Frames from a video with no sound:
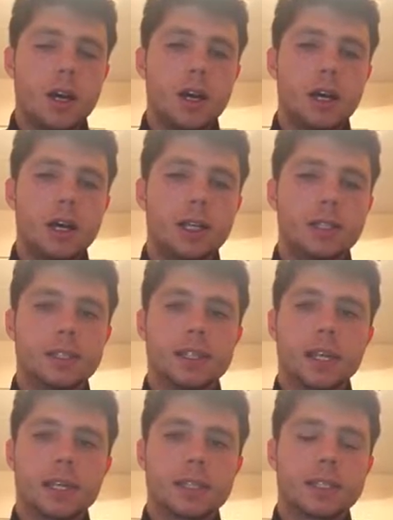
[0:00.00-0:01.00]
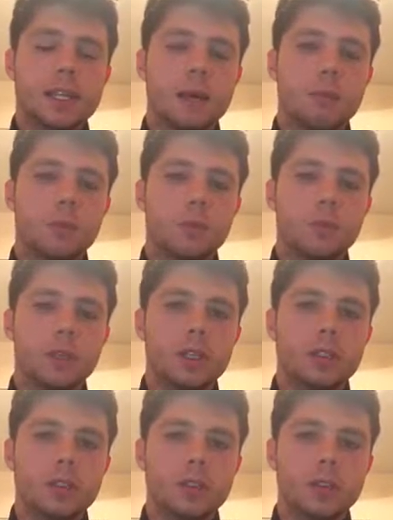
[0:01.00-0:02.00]
The second step would
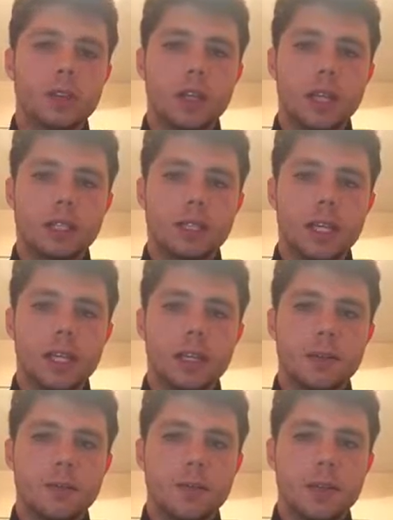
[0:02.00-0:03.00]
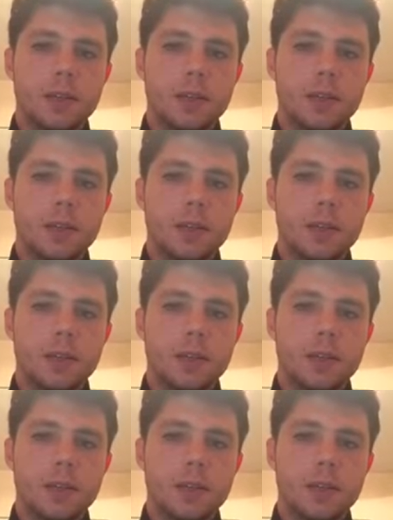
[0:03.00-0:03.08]
be to collect data.